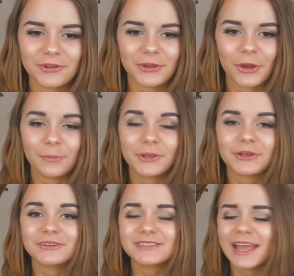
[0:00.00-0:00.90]
that,
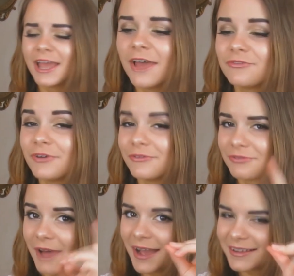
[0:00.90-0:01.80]
and yeah, as you
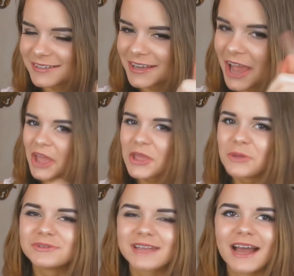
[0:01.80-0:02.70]
can tell, I'm
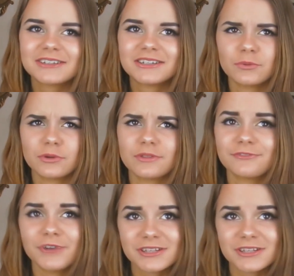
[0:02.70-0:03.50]
no longer